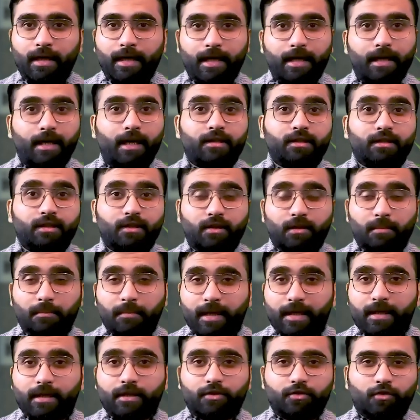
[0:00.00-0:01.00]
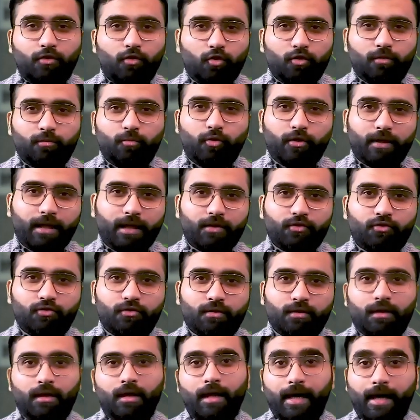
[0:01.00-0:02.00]
it has a tremendous growth potential
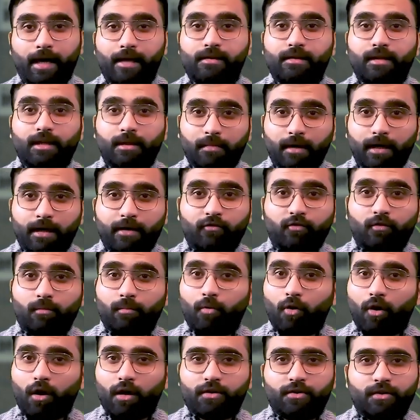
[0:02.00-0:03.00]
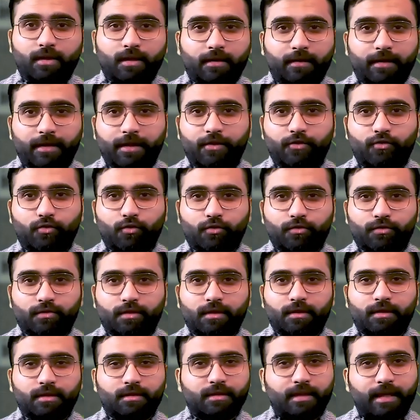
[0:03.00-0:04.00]
as the demand for blockchain
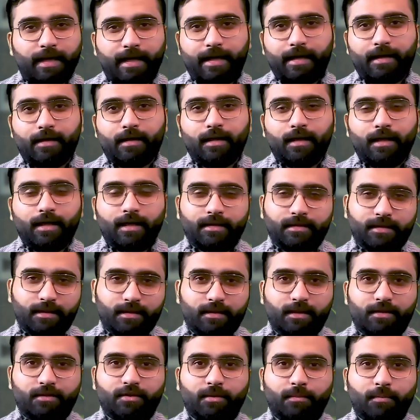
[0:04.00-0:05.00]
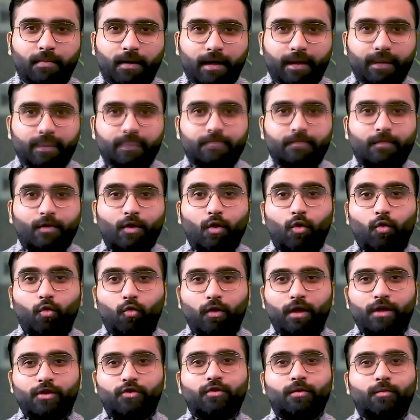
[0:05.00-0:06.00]
resources is higher than the supply
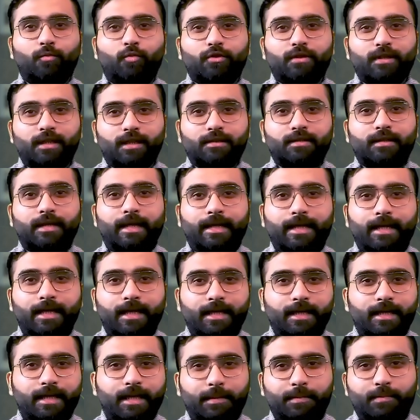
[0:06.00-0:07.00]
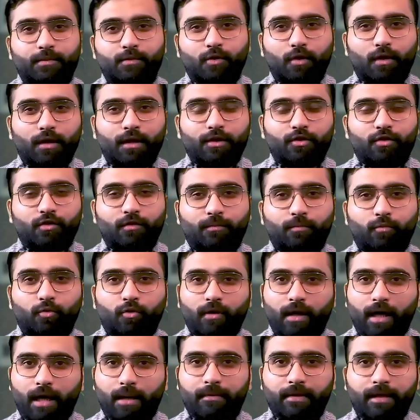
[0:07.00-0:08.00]
one should possess an in-depth knowledge of
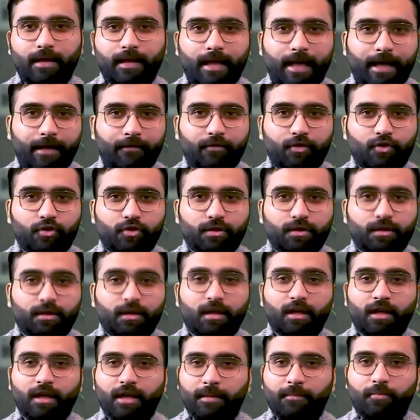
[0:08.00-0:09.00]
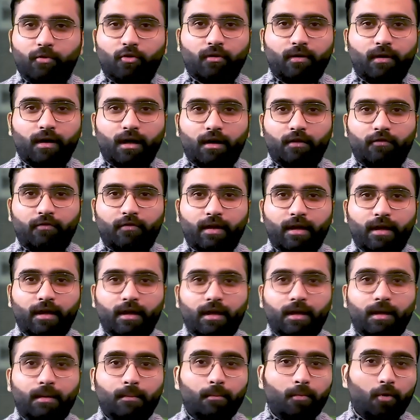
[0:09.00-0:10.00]
programming languages, cryptography,
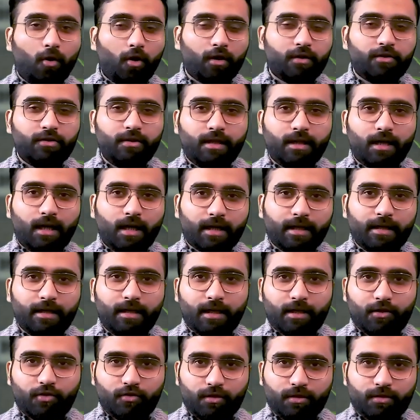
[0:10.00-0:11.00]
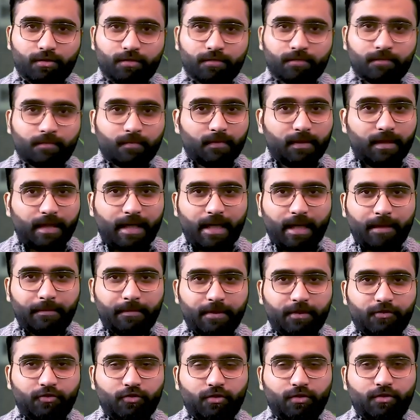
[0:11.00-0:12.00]
blockchain architectures,
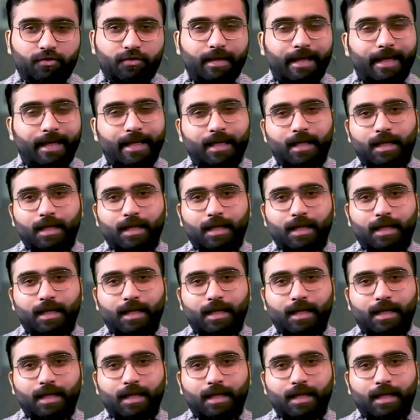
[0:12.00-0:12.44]
databases, and